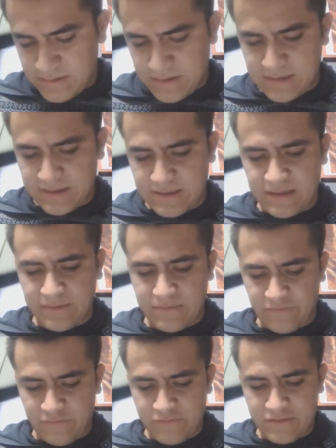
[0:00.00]
It's the same.
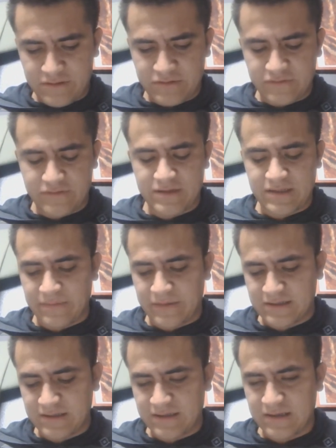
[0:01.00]
4 and 2 are the same,
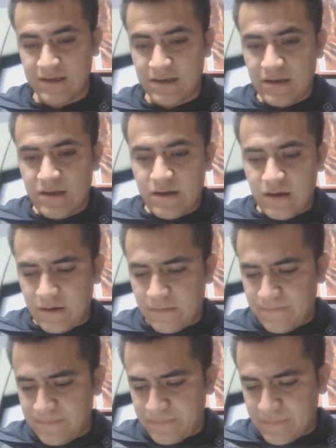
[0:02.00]
actually. I
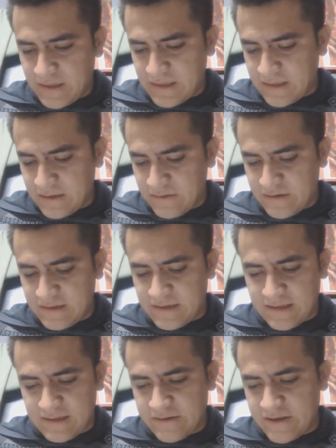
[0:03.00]
didn't notice
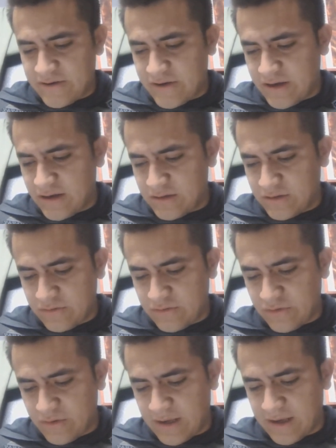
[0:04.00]
that till now.
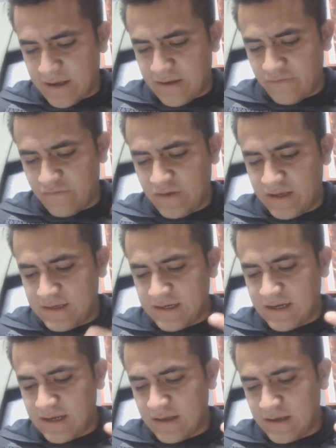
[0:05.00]
So I had
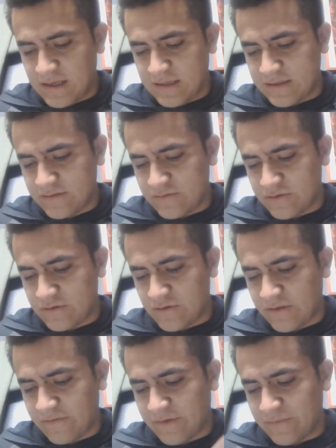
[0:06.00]
Vj is equal to
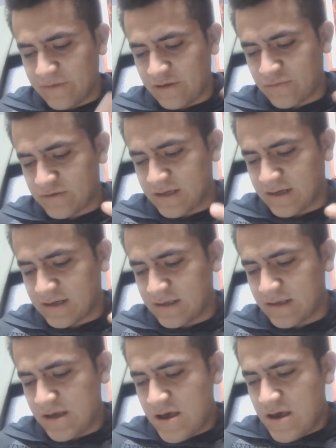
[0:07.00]
35 meters per
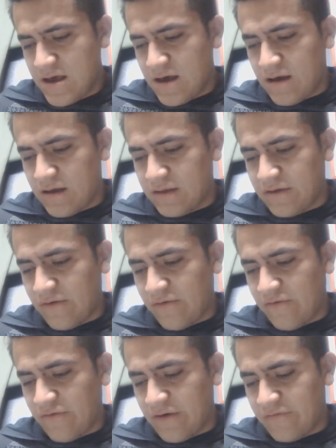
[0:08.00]
second.
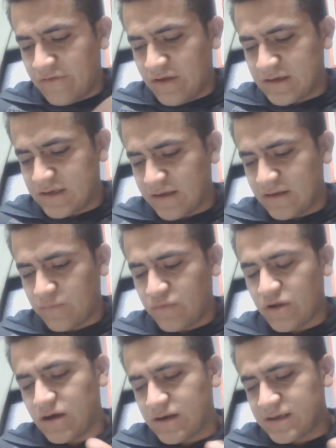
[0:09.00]
The velocity of the
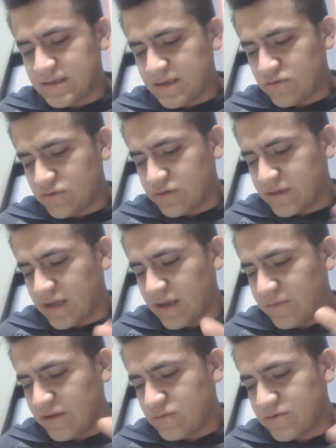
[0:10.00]
block is equal to 10
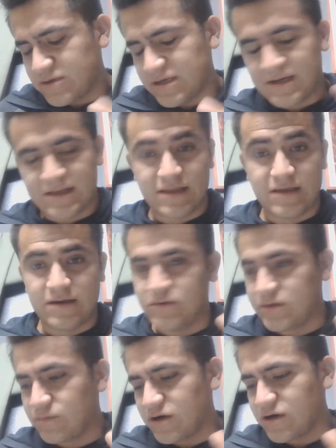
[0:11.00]
meters per second. I thought it
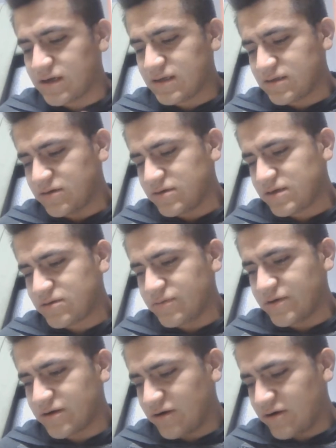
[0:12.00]
was a block. It turned out to
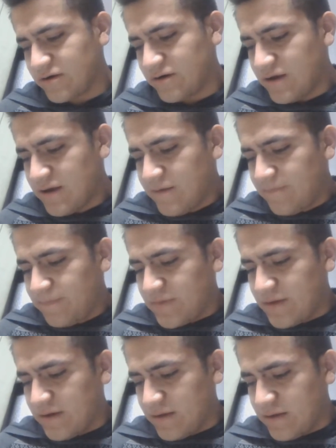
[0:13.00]
be a car.
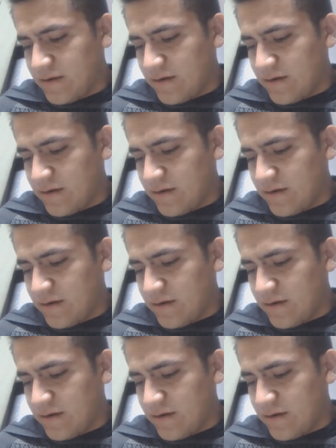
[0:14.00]
The